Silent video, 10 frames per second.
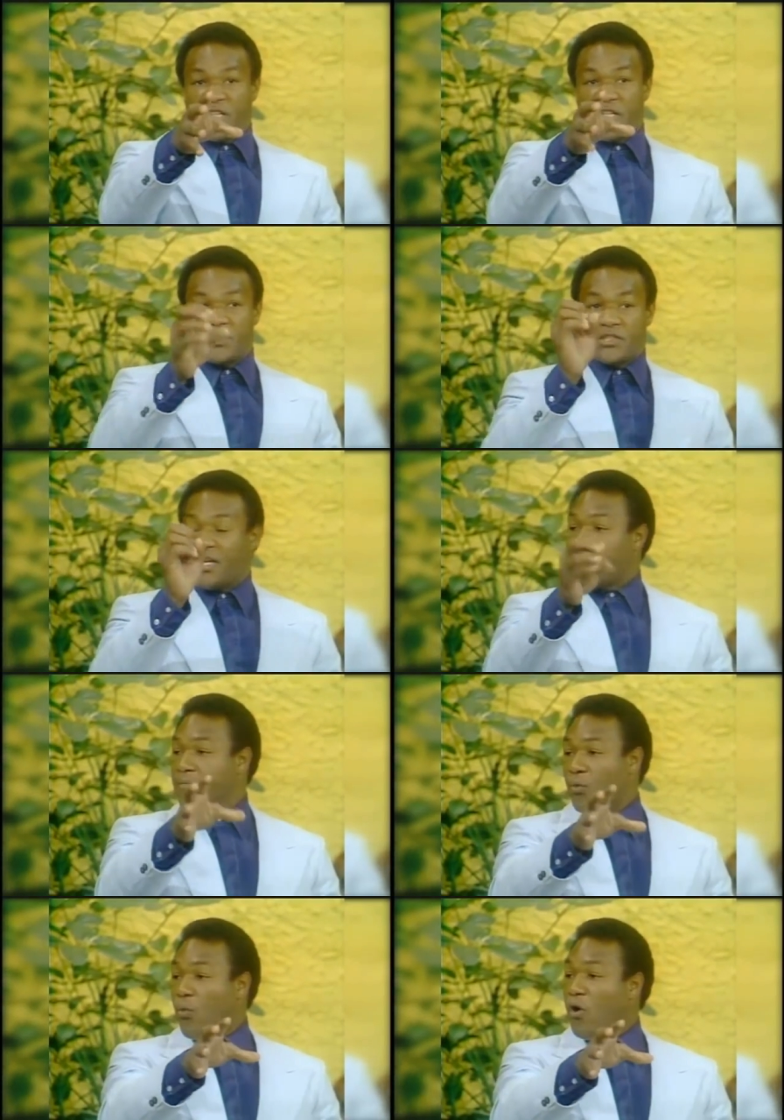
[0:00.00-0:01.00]
is nothing
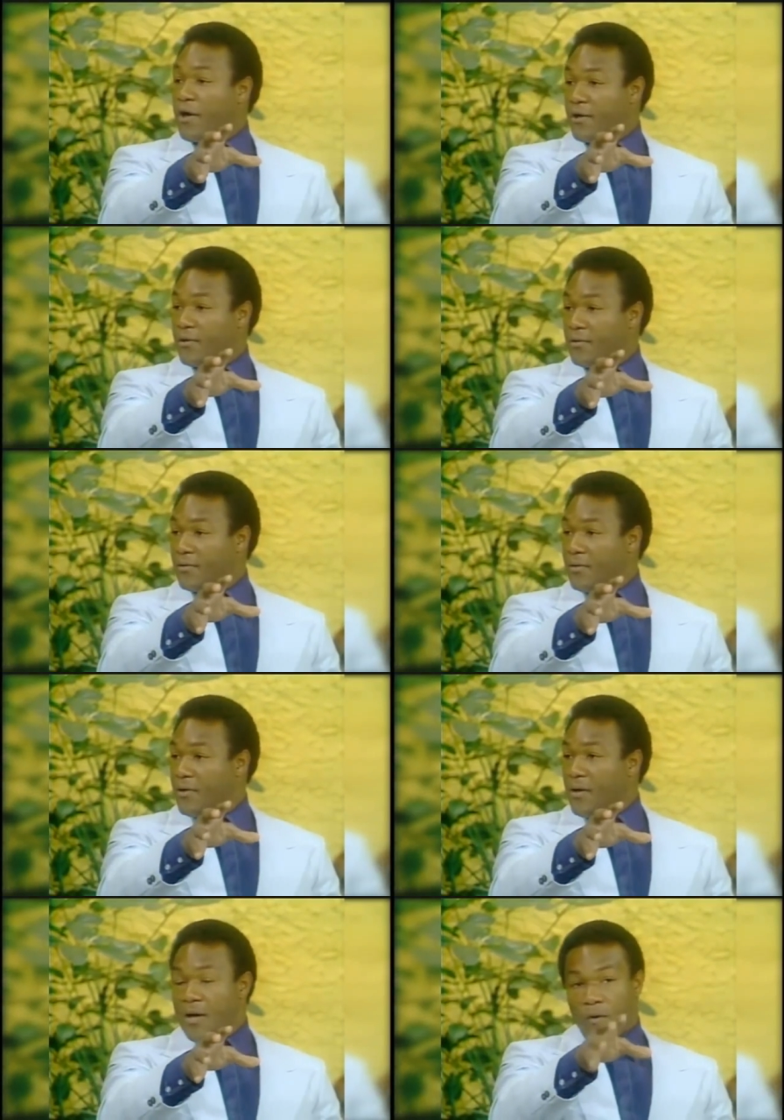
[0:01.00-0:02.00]
but water.
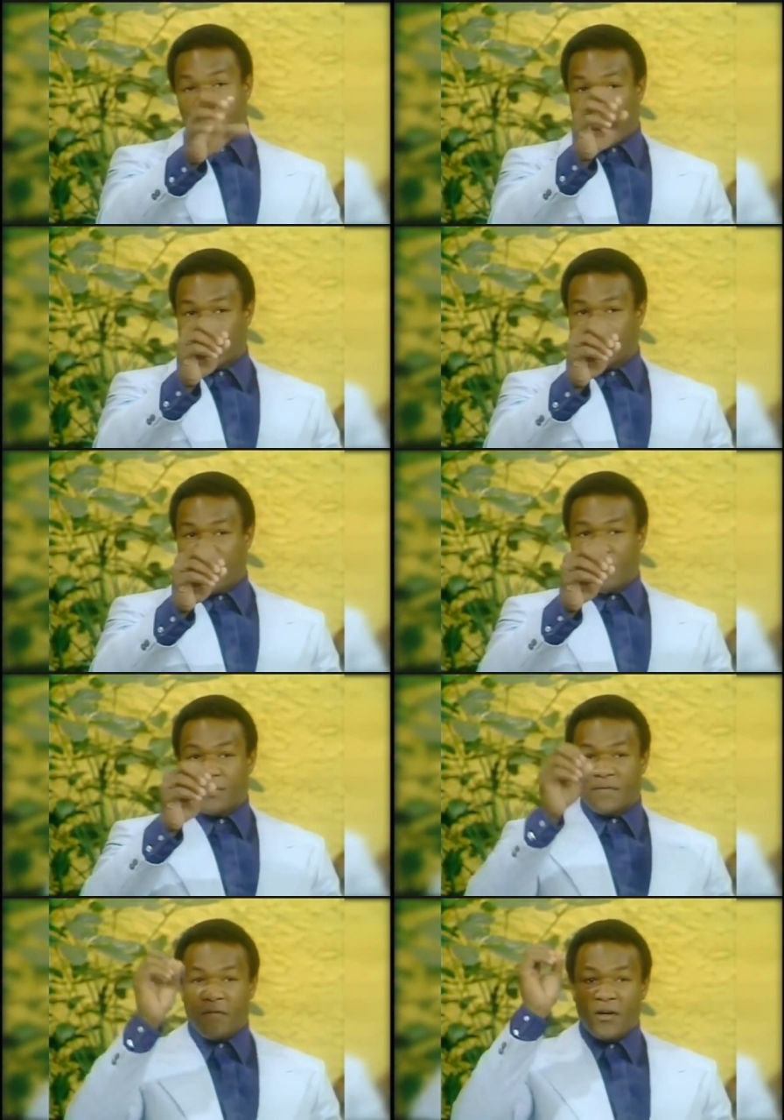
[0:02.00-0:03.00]
Well, I saw it,
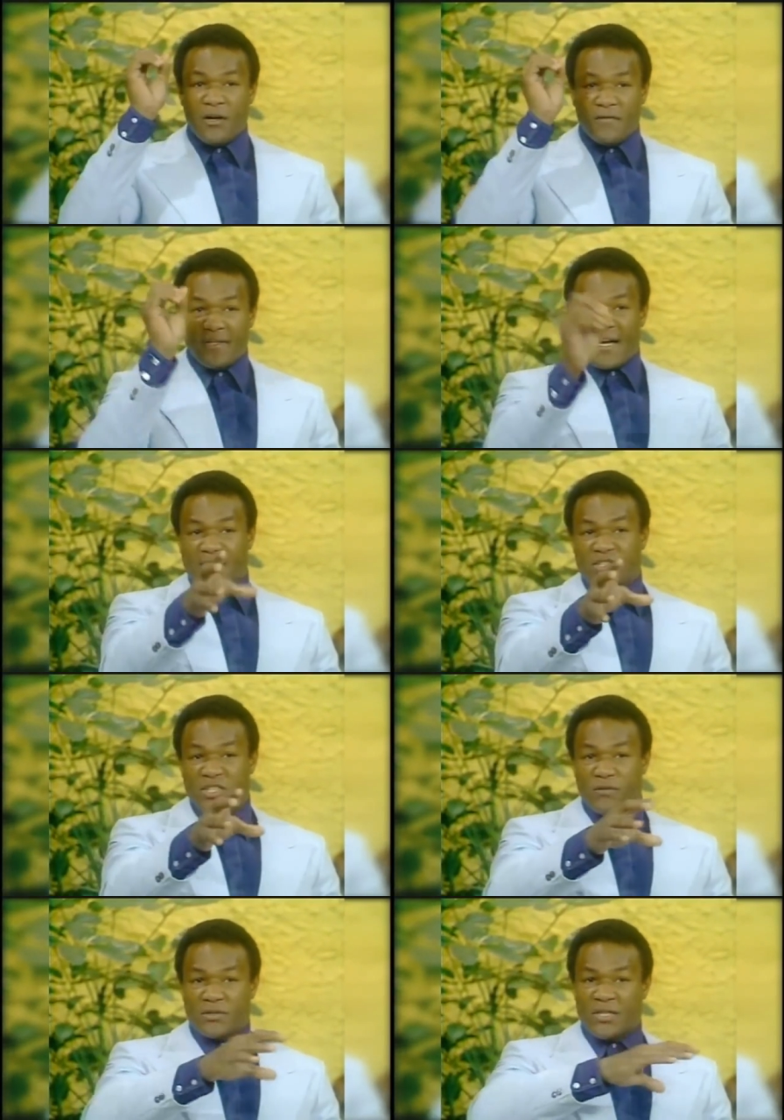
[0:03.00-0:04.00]
but as far off as I could see
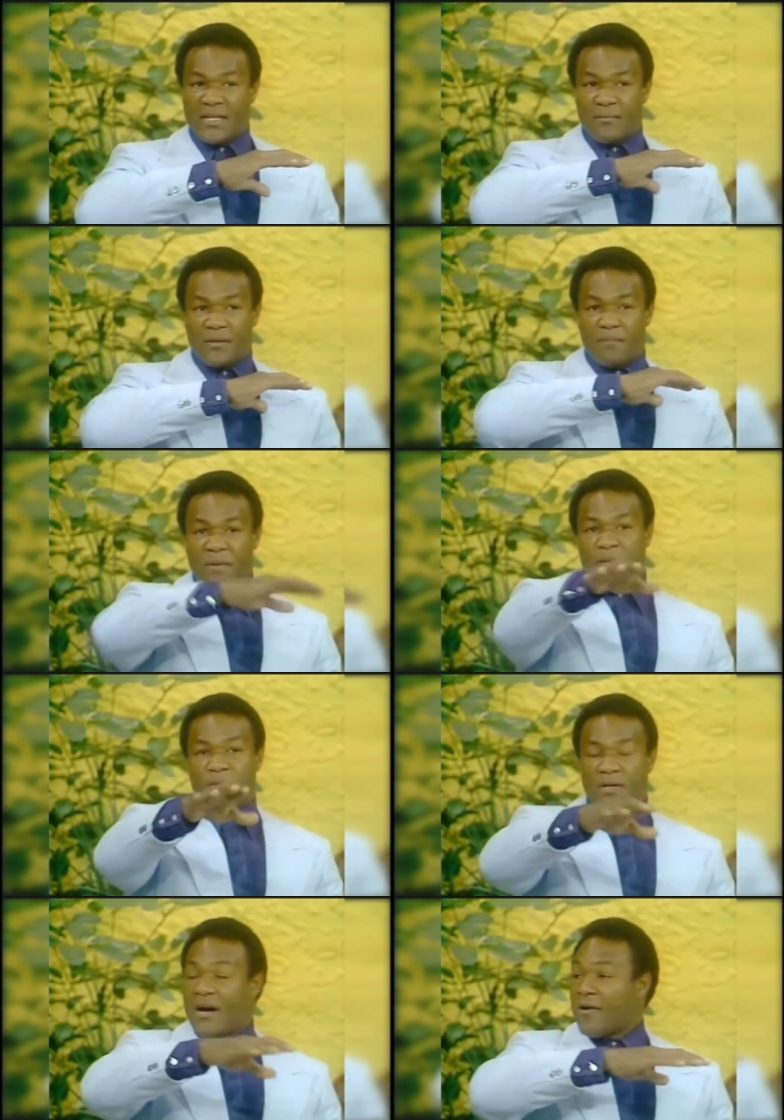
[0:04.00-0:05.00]
was nothing but
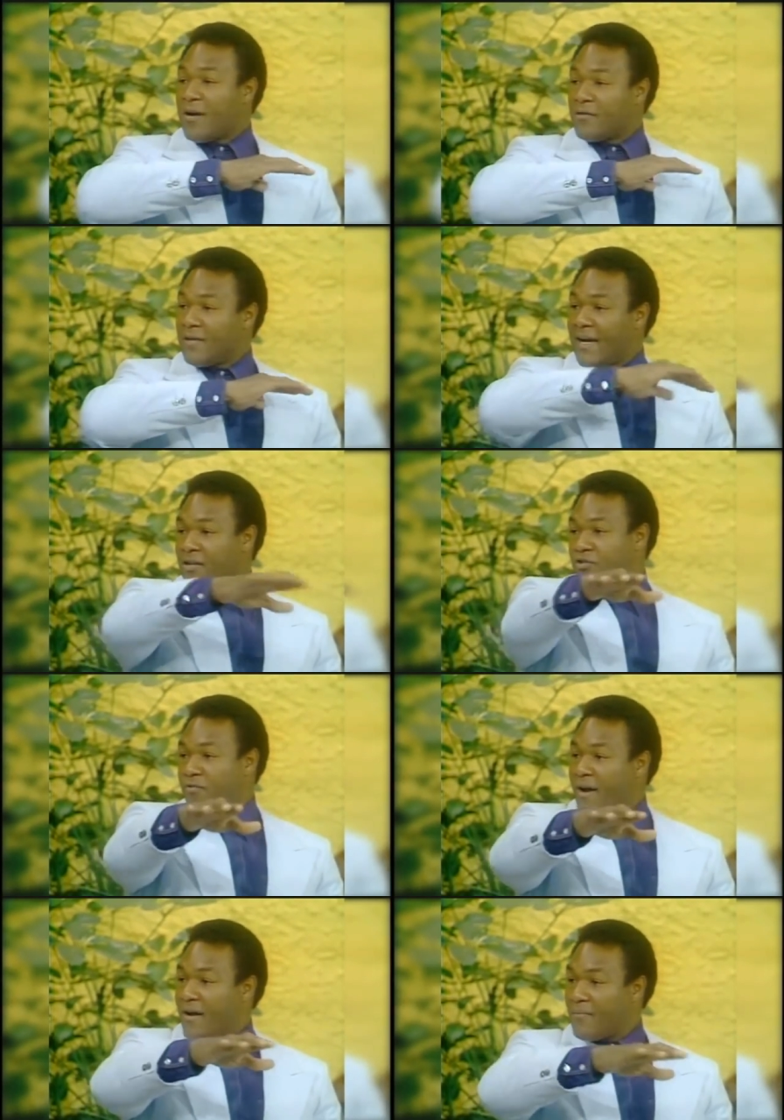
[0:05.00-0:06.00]
people caught out in like a
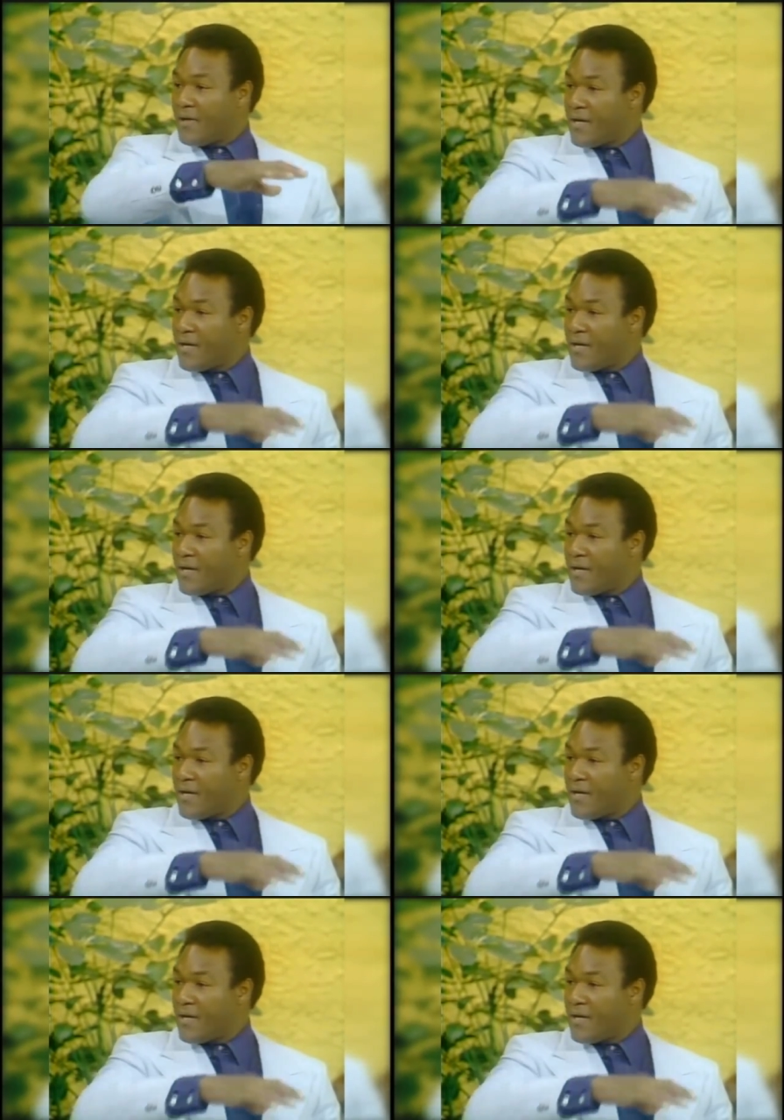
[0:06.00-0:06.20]
trap.